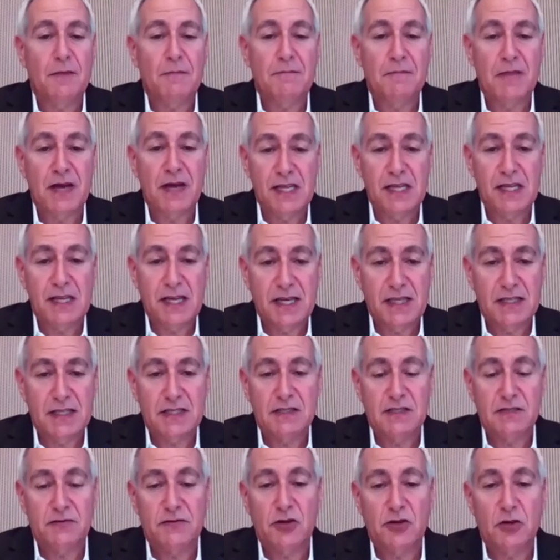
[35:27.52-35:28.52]
Many
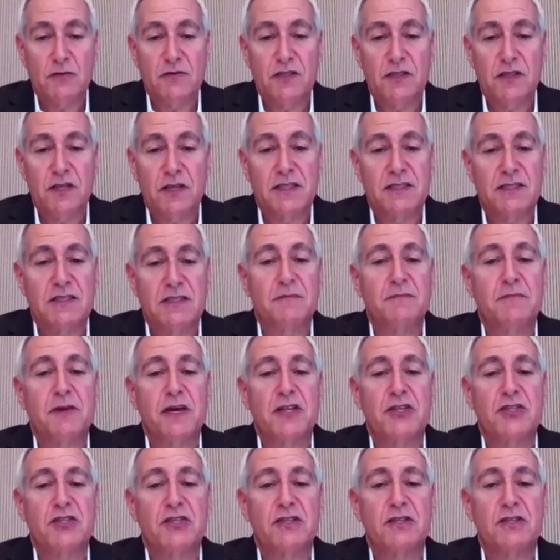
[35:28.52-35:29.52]
cases of COVID-19
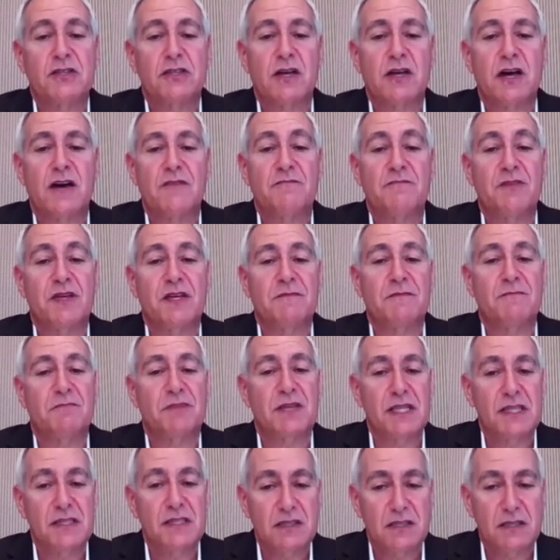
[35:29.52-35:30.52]
patients of being
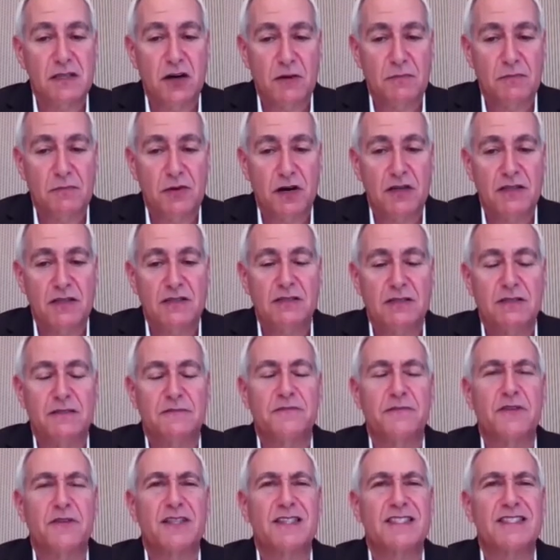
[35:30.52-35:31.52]
PCR positive
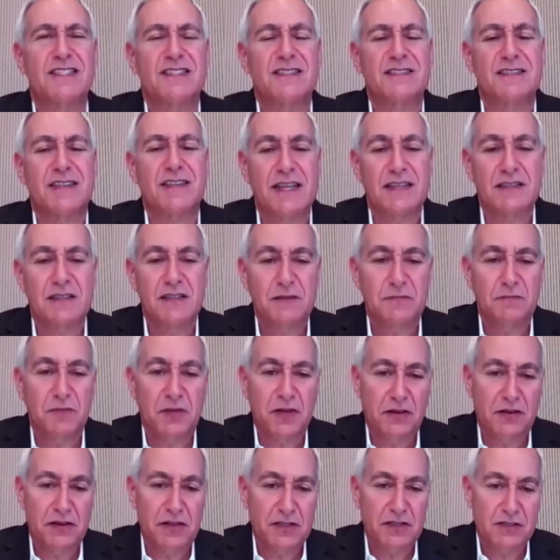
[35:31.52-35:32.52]
for extended
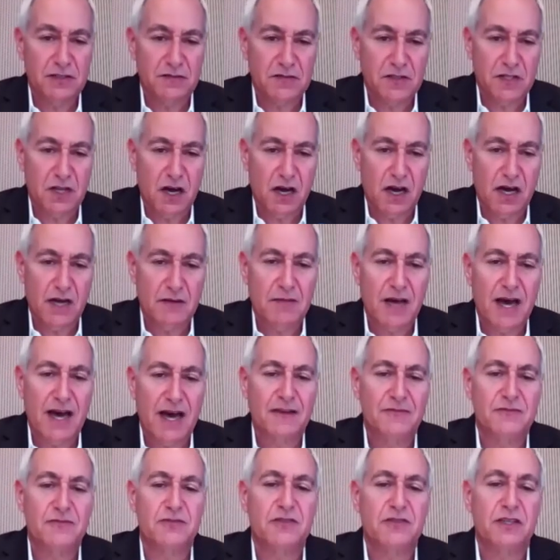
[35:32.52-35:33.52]
periods of time
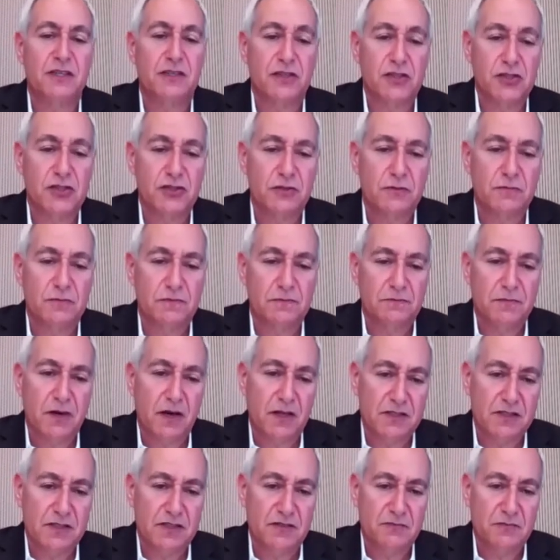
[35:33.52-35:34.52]
after the initial
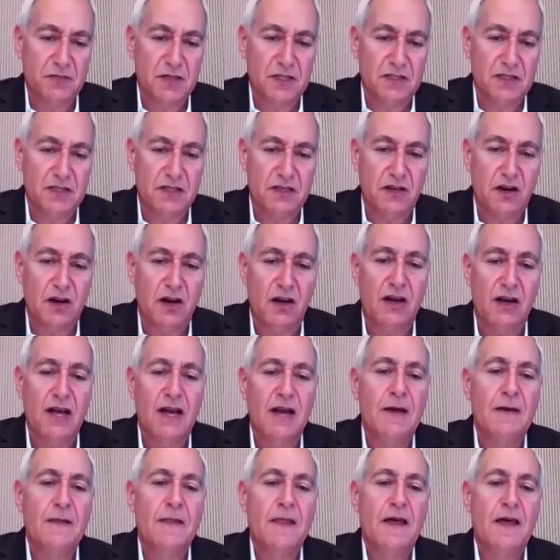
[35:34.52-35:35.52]
positive PCR.
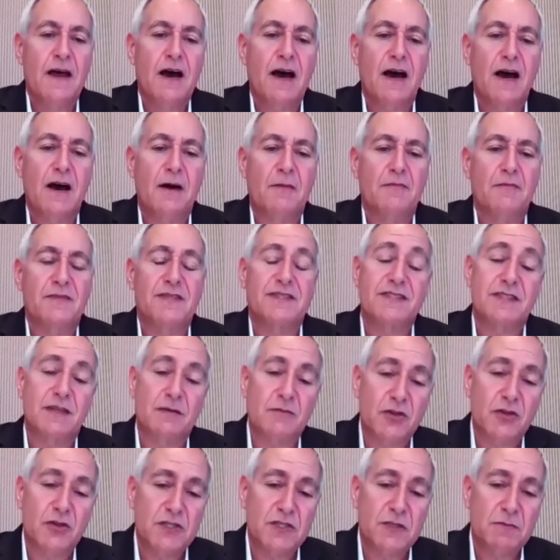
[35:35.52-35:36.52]

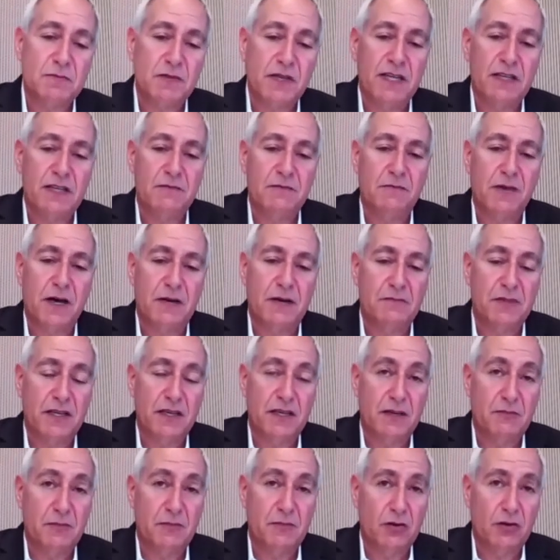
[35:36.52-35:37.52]
Some are explained by
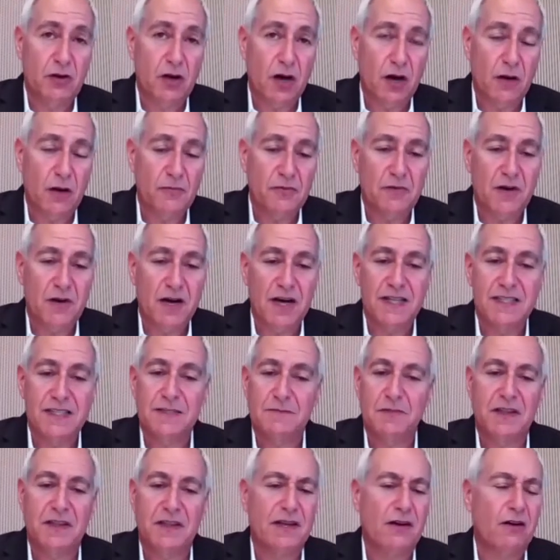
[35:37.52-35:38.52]
being immunocompromised,
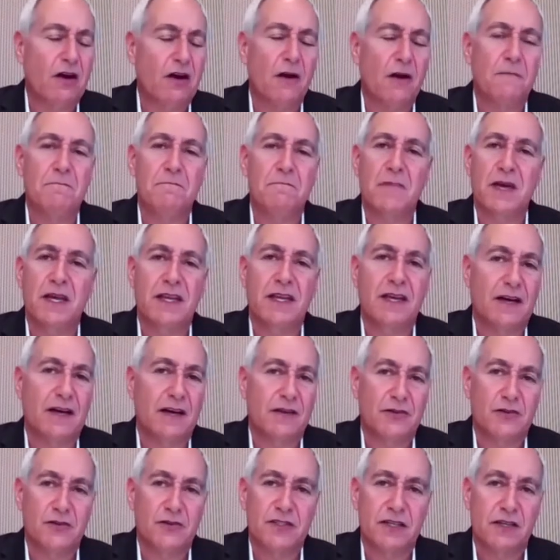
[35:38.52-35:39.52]
but there are many
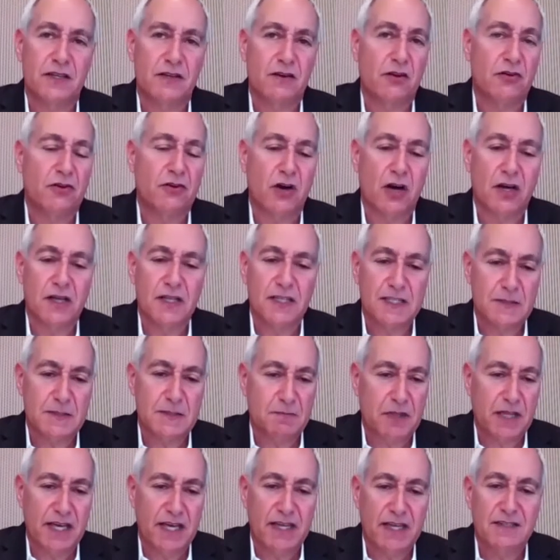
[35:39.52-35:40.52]
others that are not
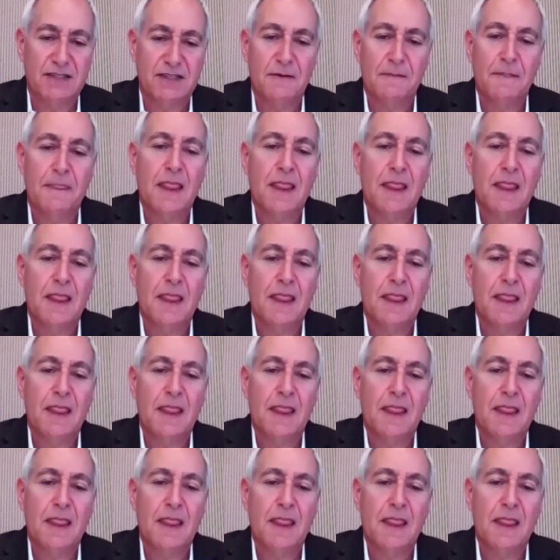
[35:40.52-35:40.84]
explained.